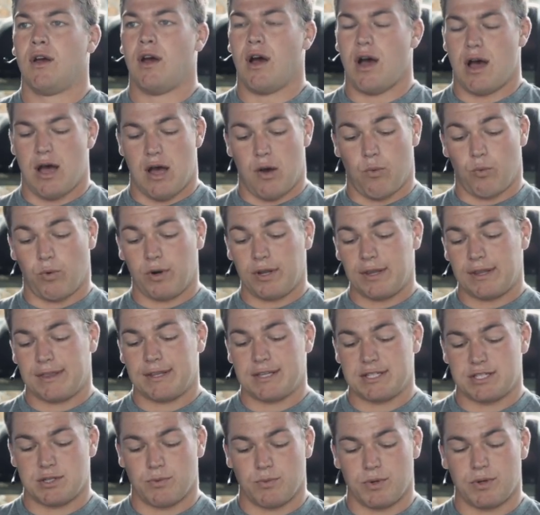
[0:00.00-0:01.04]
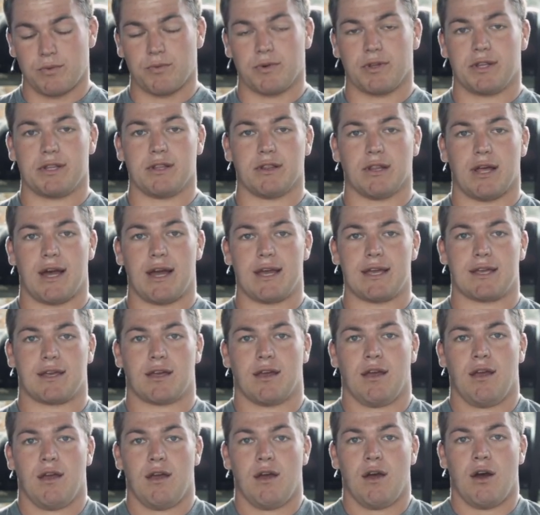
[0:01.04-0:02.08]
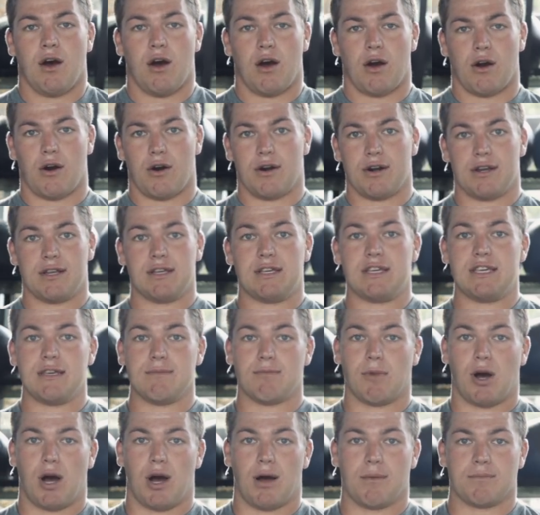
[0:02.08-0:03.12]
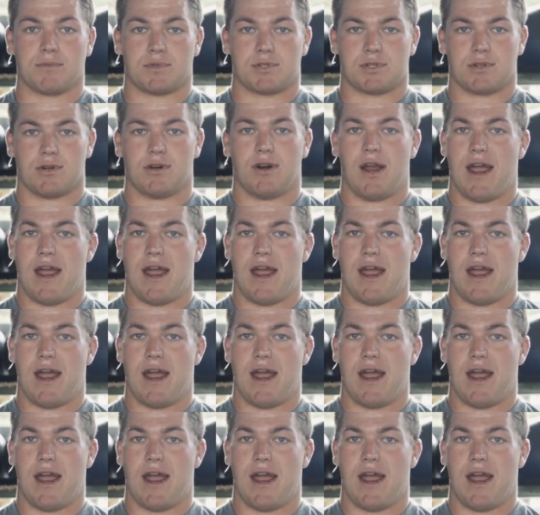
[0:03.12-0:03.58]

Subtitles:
One of the things that we really like are EMOMs, or